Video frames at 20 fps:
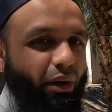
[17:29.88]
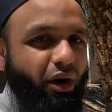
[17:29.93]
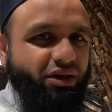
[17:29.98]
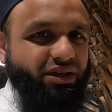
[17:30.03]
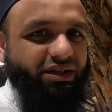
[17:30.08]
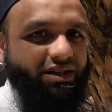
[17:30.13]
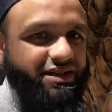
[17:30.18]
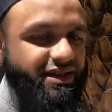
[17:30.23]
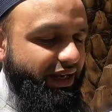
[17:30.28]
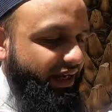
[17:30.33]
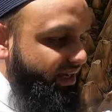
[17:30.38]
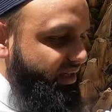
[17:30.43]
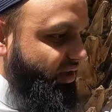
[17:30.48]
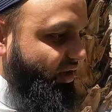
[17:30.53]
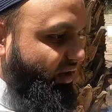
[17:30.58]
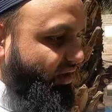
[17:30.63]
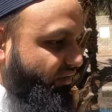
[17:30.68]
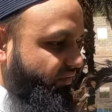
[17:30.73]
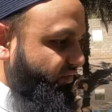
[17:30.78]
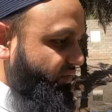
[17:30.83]
modern side
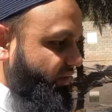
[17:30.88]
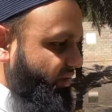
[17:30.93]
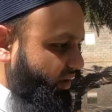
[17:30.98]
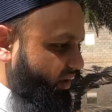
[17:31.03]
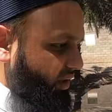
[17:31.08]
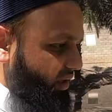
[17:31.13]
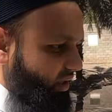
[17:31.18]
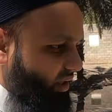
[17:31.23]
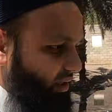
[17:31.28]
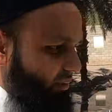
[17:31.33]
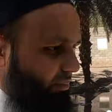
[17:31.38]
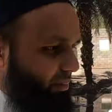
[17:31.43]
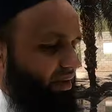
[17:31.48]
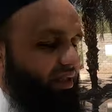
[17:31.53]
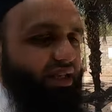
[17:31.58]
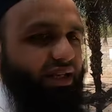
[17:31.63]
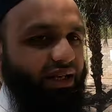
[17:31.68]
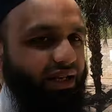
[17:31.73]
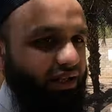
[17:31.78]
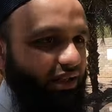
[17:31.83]
of uh,
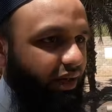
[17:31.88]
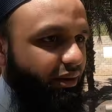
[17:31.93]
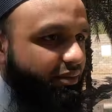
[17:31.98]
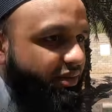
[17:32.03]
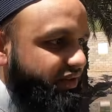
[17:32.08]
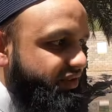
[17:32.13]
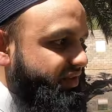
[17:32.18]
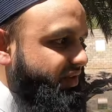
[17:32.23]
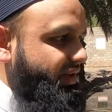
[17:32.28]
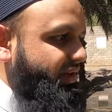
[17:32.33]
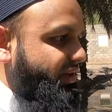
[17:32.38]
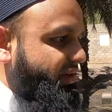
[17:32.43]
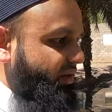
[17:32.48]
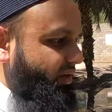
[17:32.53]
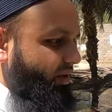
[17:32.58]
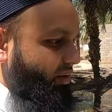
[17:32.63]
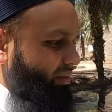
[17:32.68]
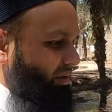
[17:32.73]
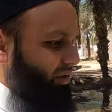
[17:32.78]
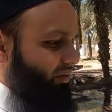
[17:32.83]
Medina that we see
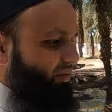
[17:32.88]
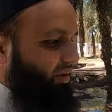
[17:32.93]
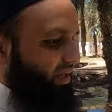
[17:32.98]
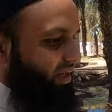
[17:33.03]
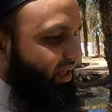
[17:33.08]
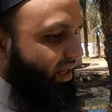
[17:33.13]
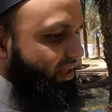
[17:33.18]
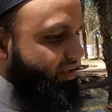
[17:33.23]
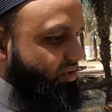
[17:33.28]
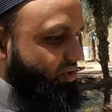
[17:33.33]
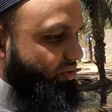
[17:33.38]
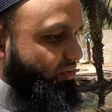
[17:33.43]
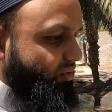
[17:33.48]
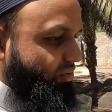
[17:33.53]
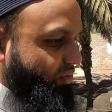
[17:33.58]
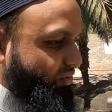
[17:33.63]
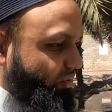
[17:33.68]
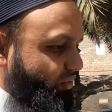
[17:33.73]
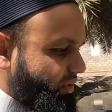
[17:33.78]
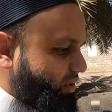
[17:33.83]
we don't really get
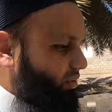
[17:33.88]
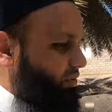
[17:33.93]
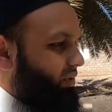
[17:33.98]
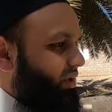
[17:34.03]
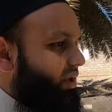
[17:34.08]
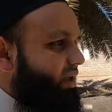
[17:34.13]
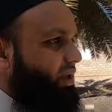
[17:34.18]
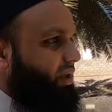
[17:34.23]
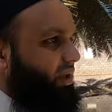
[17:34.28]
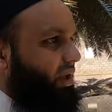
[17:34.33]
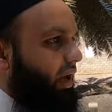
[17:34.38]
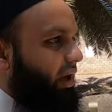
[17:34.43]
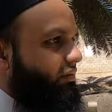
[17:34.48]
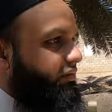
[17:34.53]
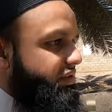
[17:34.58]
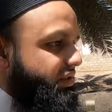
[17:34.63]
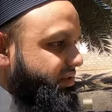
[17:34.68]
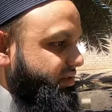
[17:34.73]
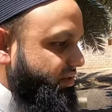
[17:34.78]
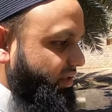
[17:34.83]
to we don't really
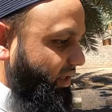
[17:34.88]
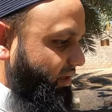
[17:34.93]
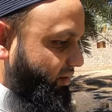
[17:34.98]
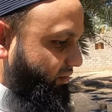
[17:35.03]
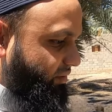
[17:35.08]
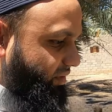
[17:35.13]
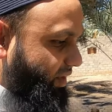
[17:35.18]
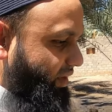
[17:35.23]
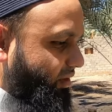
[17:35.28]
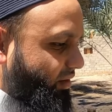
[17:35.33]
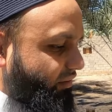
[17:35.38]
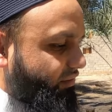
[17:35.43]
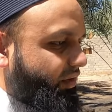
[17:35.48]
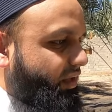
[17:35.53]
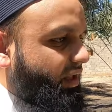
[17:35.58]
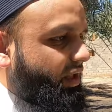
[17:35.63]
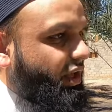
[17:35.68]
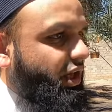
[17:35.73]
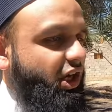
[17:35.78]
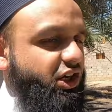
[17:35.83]
have this kind of thing of
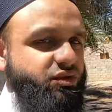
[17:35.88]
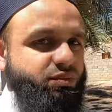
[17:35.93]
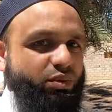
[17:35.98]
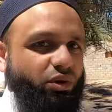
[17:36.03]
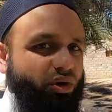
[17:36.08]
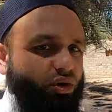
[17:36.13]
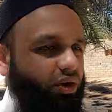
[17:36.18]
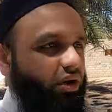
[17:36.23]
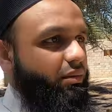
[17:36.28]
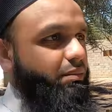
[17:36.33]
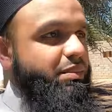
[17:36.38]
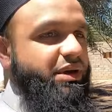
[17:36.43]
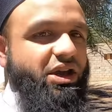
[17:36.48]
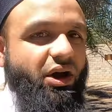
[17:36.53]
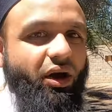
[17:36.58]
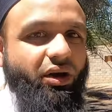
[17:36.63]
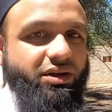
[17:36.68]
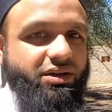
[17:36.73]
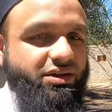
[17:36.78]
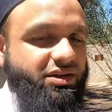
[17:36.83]
exploring
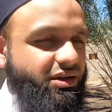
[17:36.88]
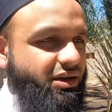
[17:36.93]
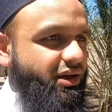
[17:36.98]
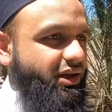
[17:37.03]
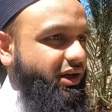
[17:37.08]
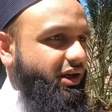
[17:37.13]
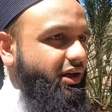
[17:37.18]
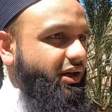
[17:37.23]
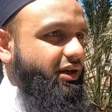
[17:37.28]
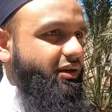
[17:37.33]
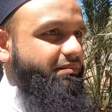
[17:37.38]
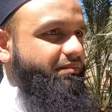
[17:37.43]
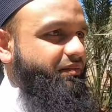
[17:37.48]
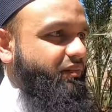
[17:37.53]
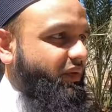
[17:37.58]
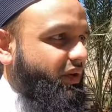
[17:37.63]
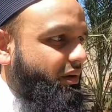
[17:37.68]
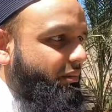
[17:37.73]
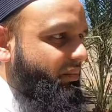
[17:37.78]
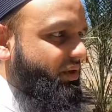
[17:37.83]
beyond uh,
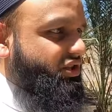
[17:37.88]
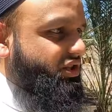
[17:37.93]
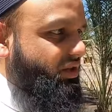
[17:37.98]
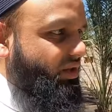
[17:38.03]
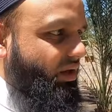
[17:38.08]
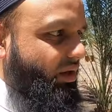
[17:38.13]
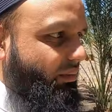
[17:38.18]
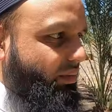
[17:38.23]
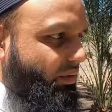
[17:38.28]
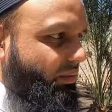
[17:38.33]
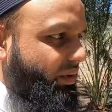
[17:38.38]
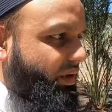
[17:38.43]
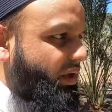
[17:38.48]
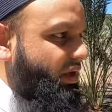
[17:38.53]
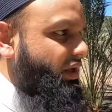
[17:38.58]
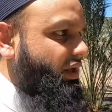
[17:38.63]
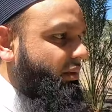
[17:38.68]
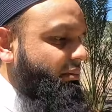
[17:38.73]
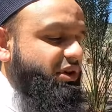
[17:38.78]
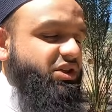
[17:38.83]
Masjid
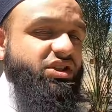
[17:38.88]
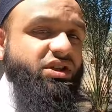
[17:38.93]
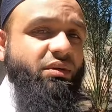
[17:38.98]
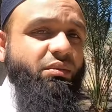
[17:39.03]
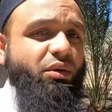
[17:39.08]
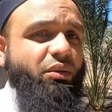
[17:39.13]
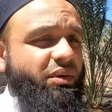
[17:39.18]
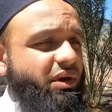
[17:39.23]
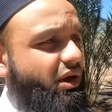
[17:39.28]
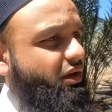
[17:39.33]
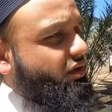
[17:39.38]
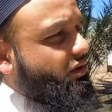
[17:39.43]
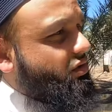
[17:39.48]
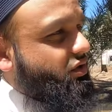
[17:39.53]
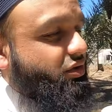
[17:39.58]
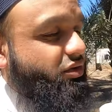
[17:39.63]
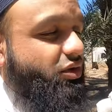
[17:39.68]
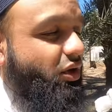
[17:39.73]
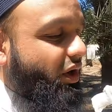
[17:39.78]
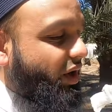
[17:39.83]
Nabawi Masjid Nabawi
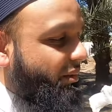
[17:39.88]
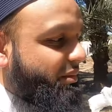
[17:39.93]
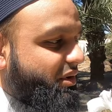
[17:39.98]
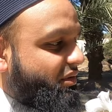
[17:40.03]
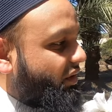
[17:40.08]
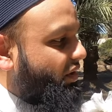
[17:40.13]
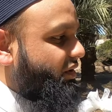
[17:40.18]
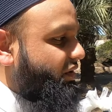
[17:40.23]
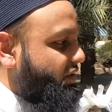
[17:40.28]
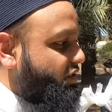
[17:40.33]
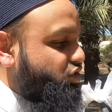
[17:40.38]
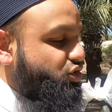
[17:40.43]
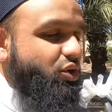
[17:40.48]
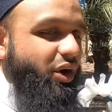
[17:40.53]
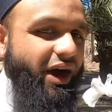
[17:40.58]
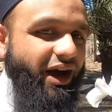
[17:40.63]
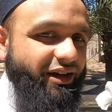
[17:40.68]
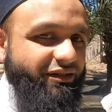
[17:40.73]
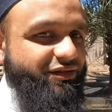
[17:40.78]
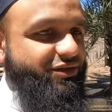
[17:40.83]
don't get me wrong
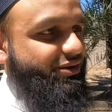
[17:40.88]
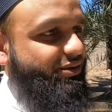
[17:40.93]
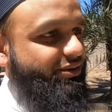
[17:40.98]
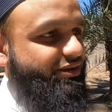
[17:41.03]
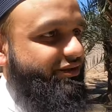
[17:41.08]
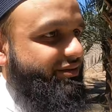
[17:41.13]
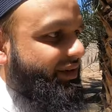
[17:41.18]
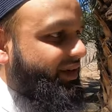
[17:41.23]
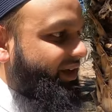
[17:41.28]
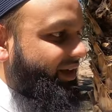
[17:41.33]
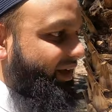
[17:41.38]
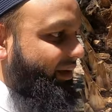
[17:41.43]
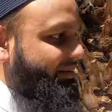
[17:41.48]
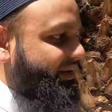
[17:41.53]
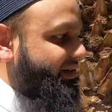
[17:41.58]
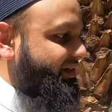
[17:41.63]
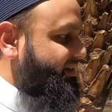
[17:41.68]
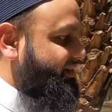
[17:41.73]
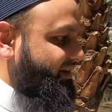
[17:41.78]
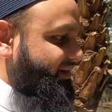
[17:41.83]
you have to I
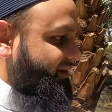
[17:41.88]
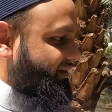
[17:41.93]
mean